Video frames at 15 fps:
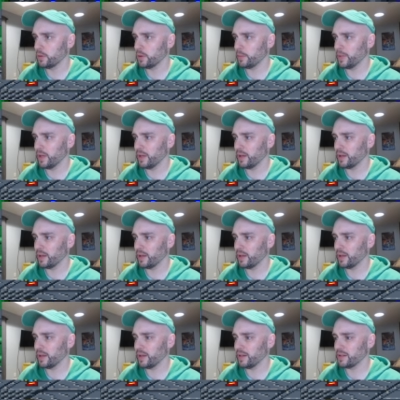I mean,
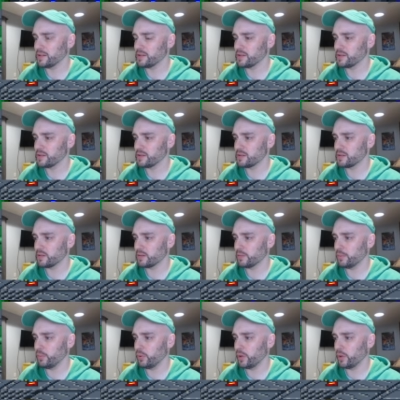I, I guess...
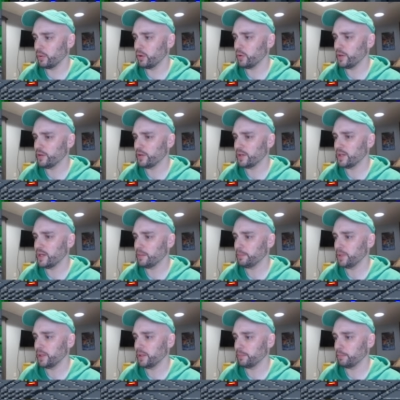Boy, oh, I, I can
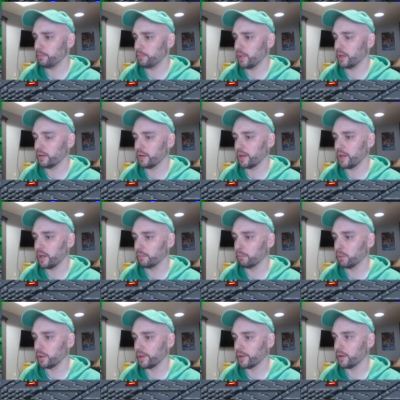bling... I can
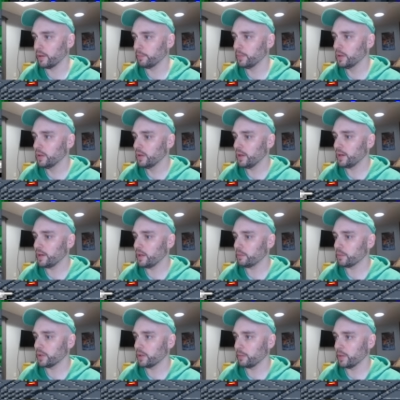bling him. I can
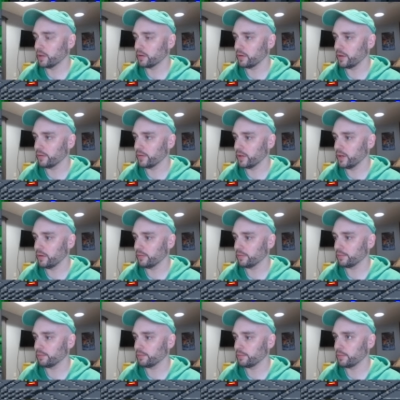bring him back to life. I have
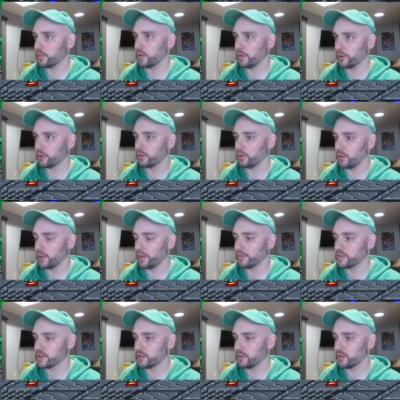the literal life
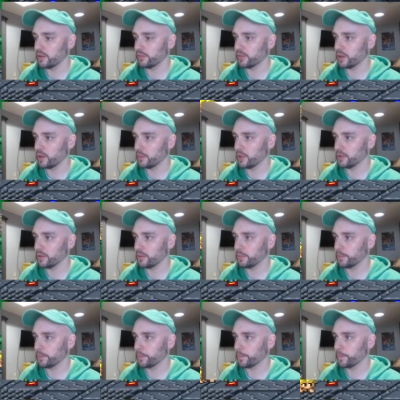skill. I forgot about
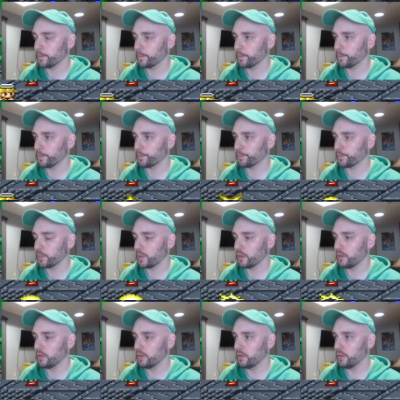
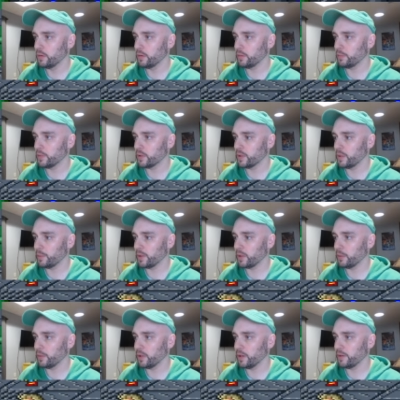that. But keeping
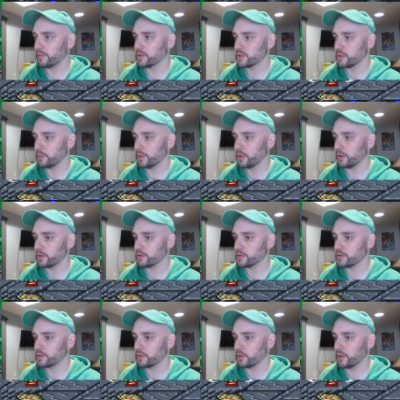him alive is going to be another
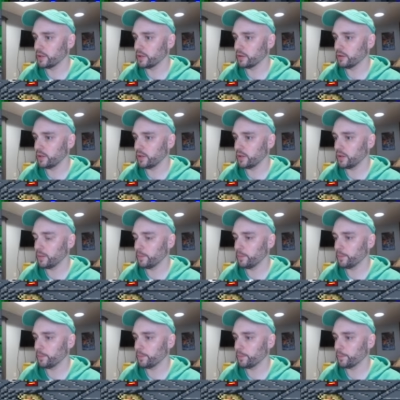story here. Um,
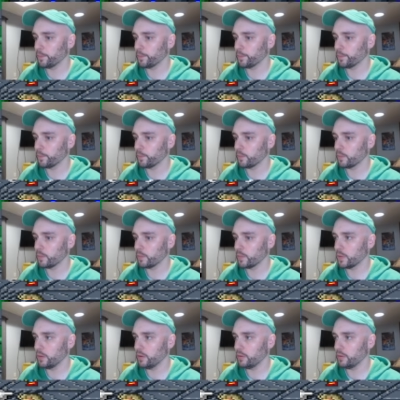
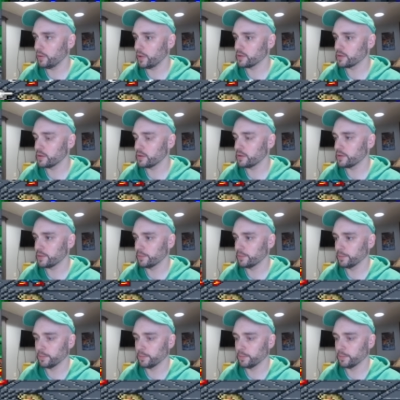yeah, who cares? I'll use it.